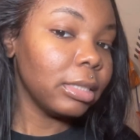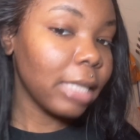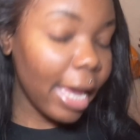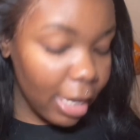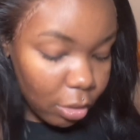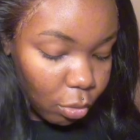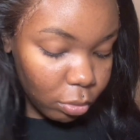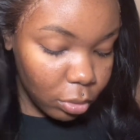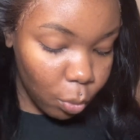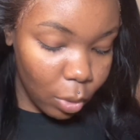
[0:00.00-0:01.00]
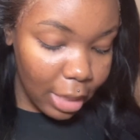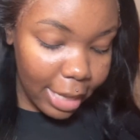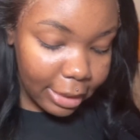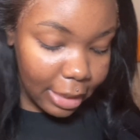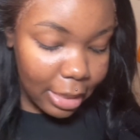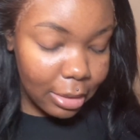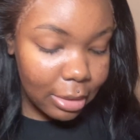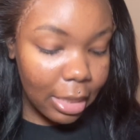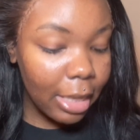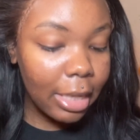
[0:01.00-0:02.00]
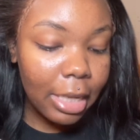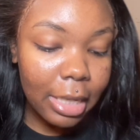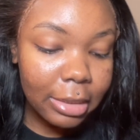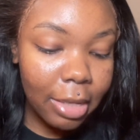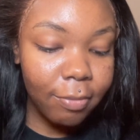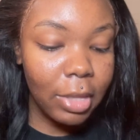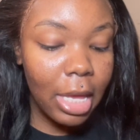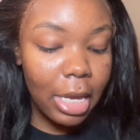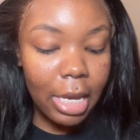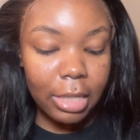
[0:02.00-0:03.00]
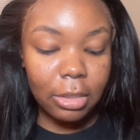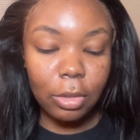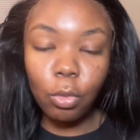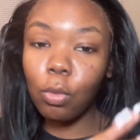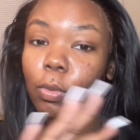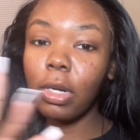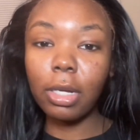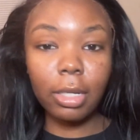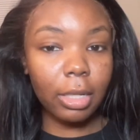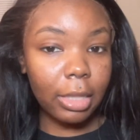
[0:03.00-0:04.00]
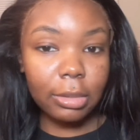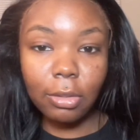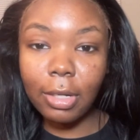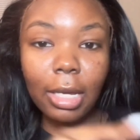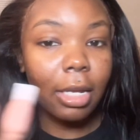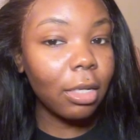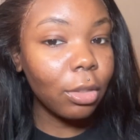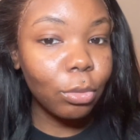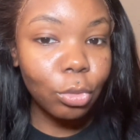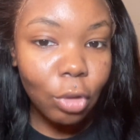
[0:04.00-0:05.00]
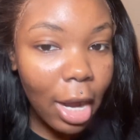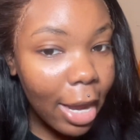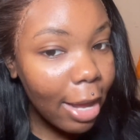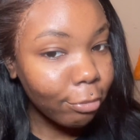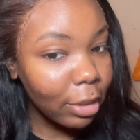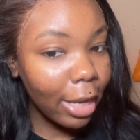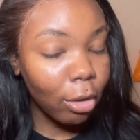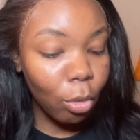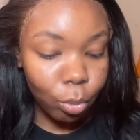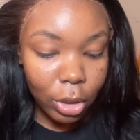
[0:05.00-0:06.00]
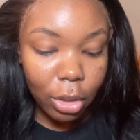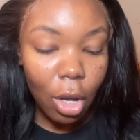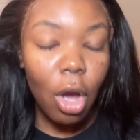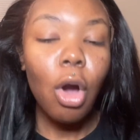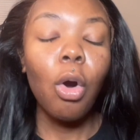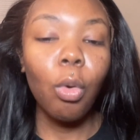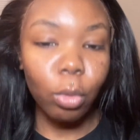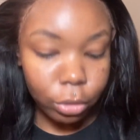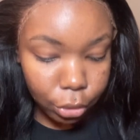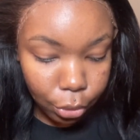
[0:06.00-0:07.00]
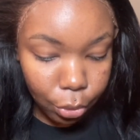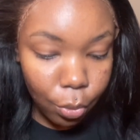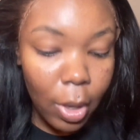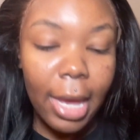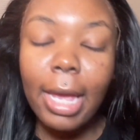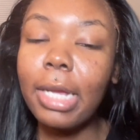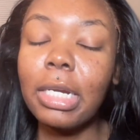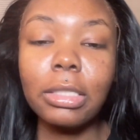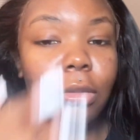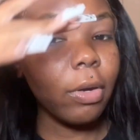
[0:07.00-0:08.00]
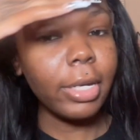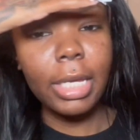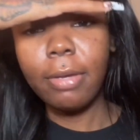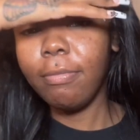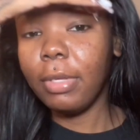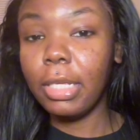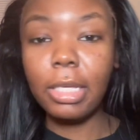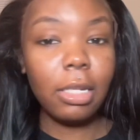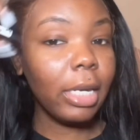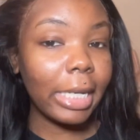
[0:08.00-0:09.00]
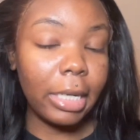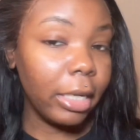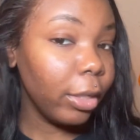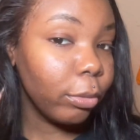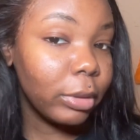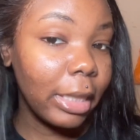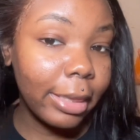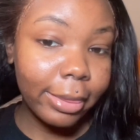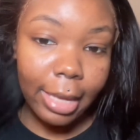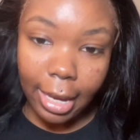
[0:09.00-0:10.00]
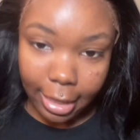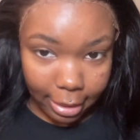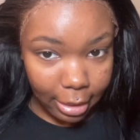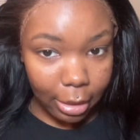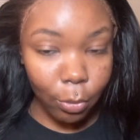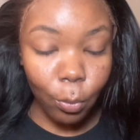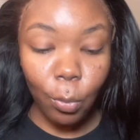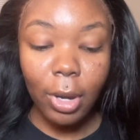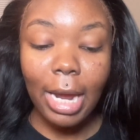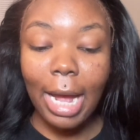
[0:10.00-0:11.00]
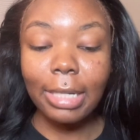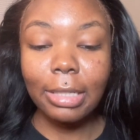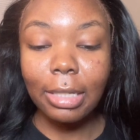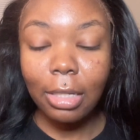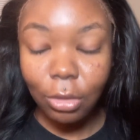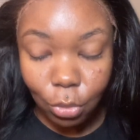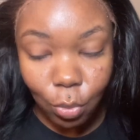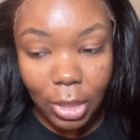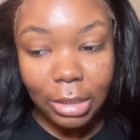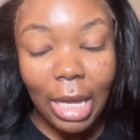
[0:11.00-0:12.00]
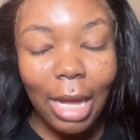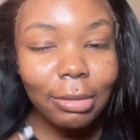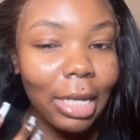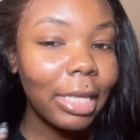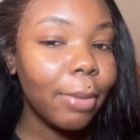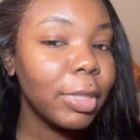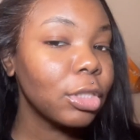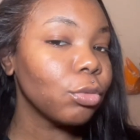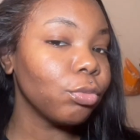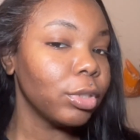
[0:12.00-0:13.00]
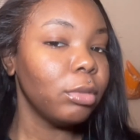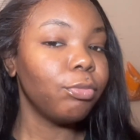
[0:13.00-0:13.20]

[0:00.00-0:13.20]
tangles. What I can say is, if the ends do look and start getting a little dry after like a week or two, and they start get looking a little synthetic, what I did do is I was like, let me just